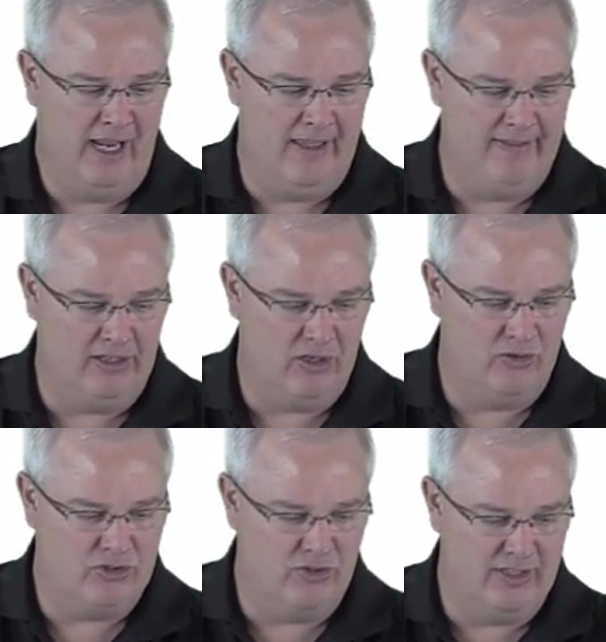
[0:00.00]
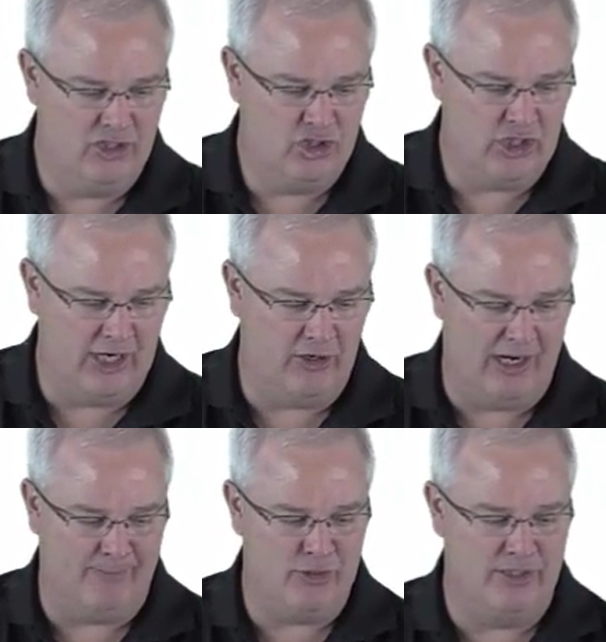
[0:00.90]
and then go to the share
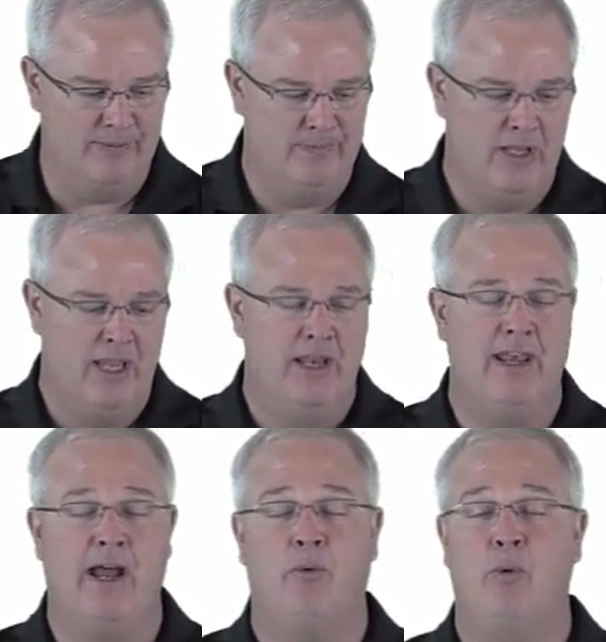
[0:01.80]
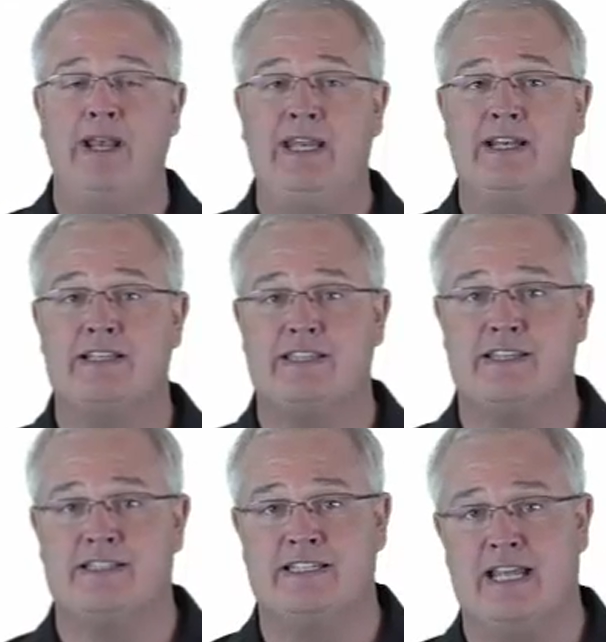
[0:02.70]
option. Now, when he does
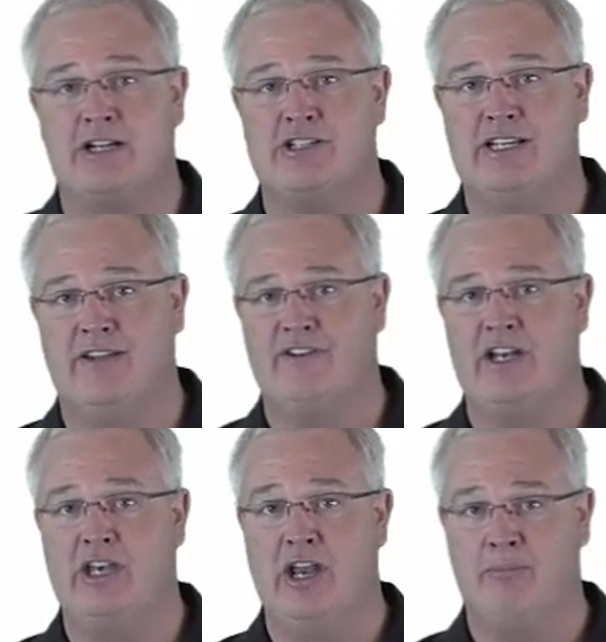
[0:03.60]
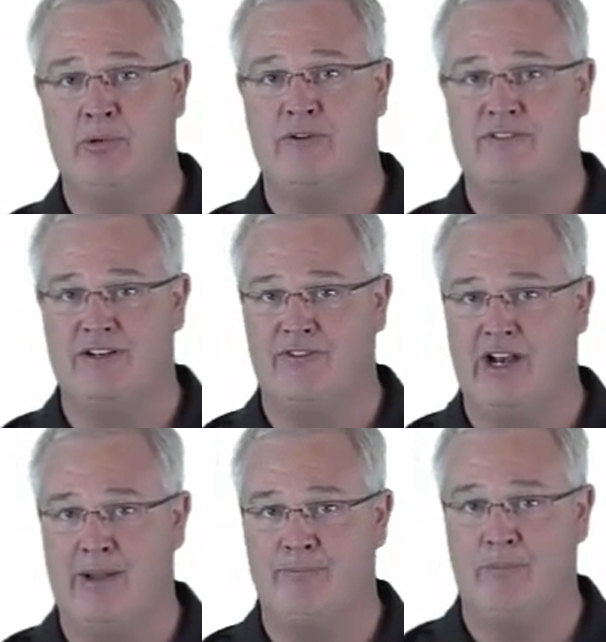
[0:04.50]
this, he's actually given a number of
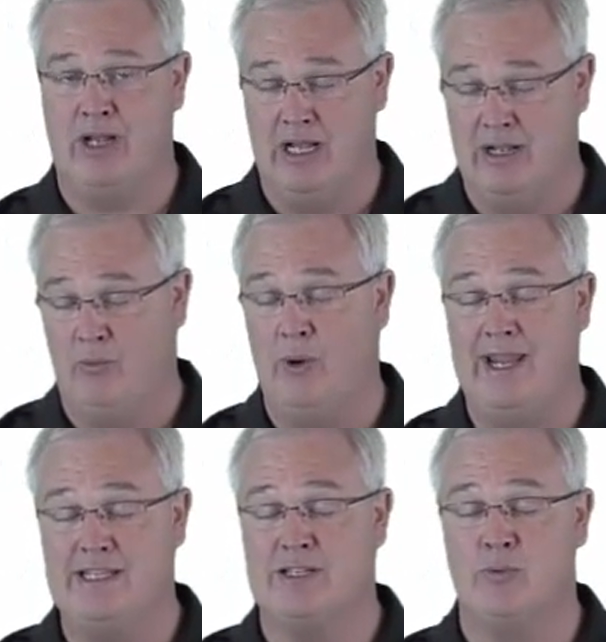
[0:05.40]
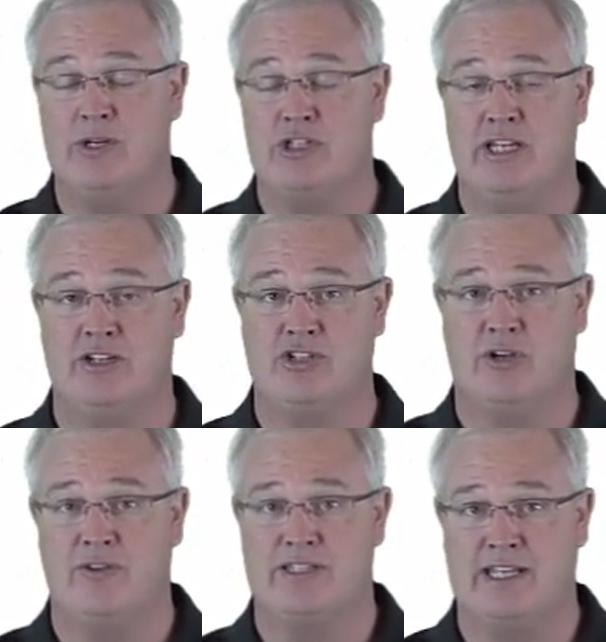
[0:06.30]
different ways in which he can
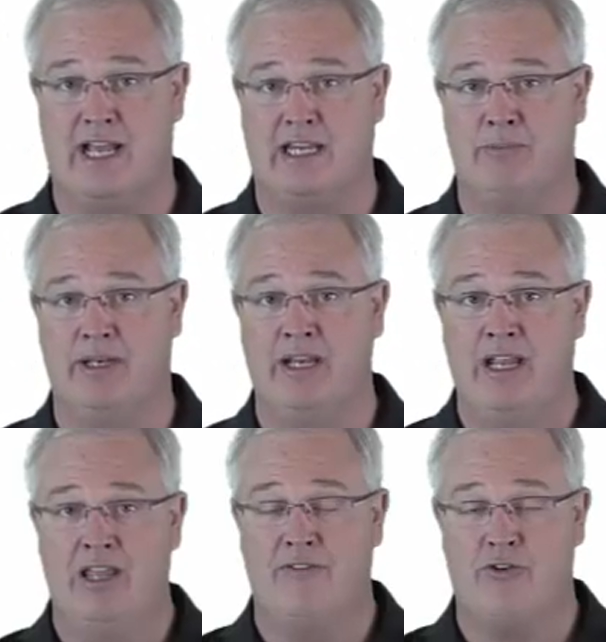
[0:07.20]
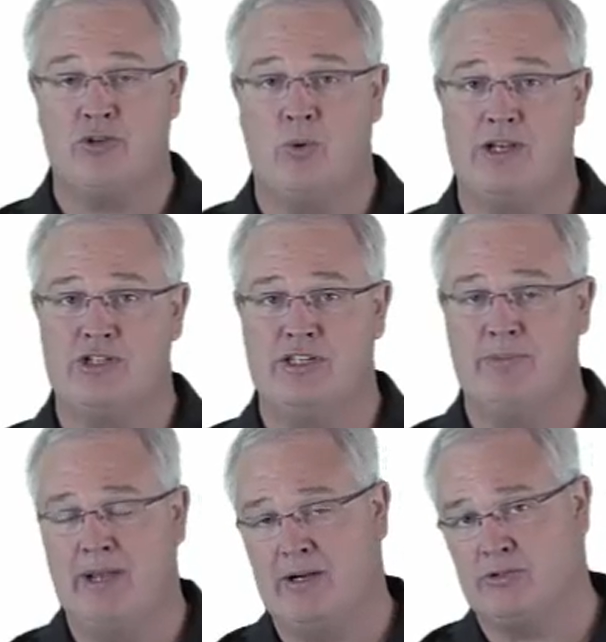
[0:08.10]
share this document. And the first question
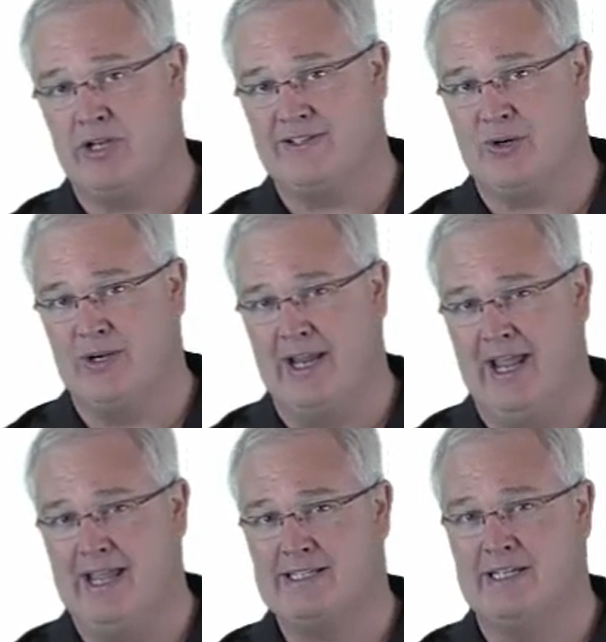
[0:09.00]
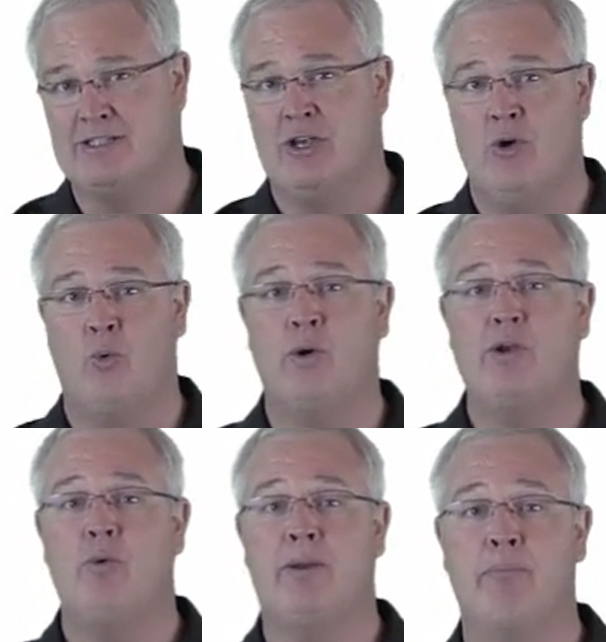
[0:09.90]
that Microsoft's going to ask is, where
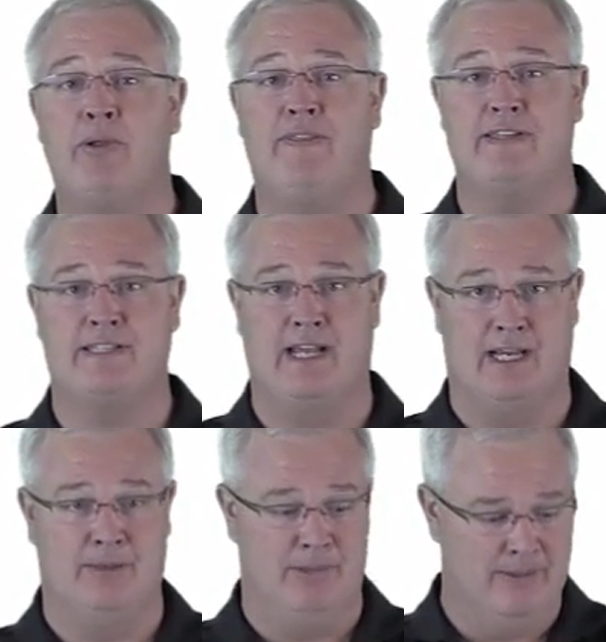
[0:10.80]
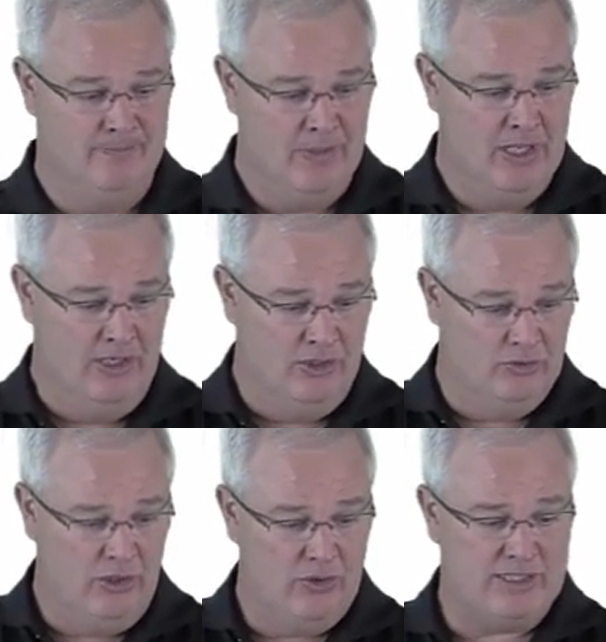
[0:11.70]
do you want to put this document?
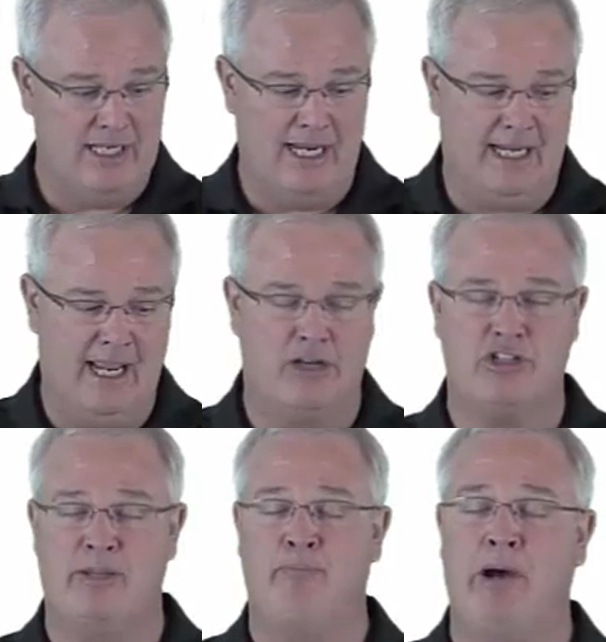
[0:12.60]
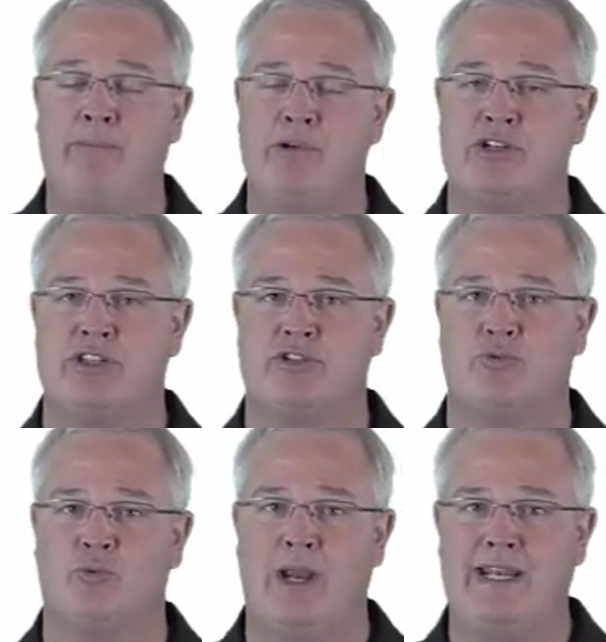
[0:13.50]
You'll notice that I can actually publish
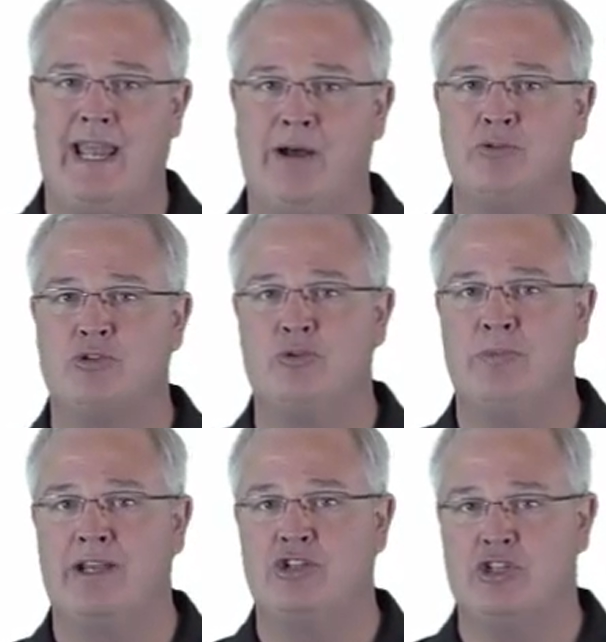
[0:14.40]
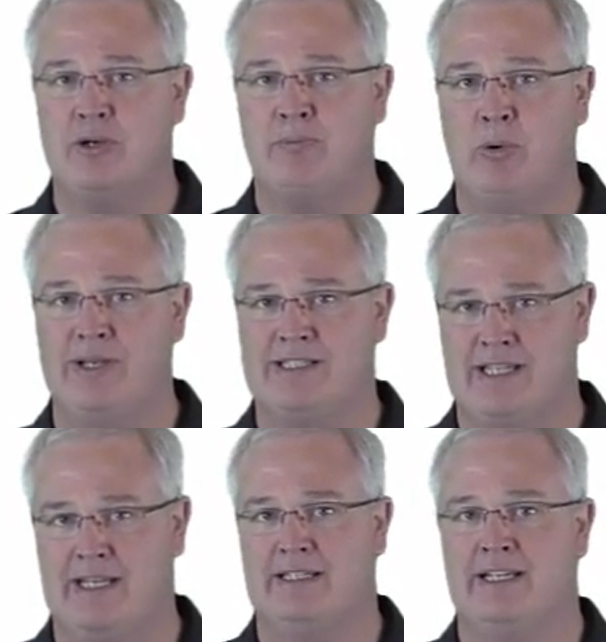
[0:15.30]
this right out to my SharePoint
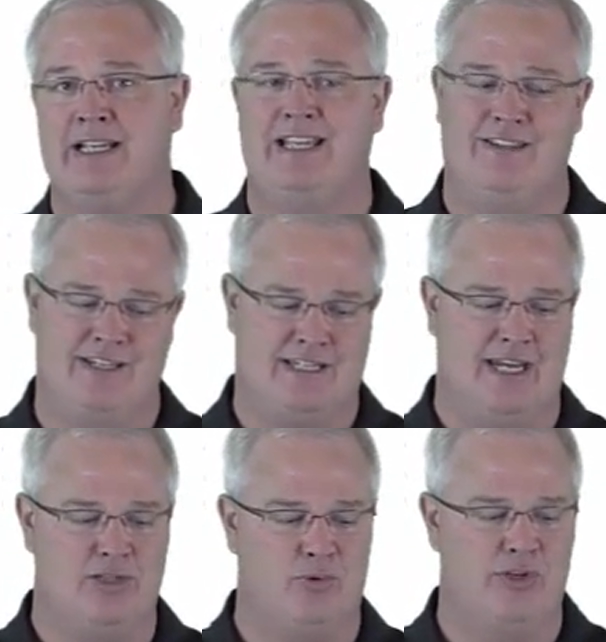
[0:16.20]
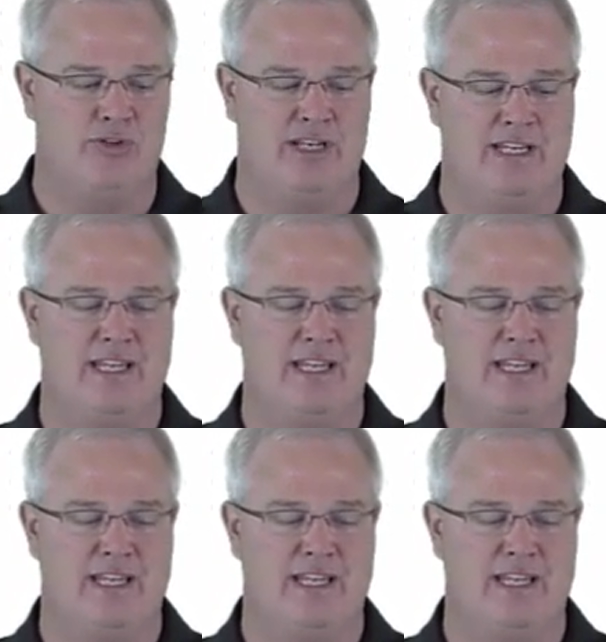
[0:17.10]
site. In this case, we're using a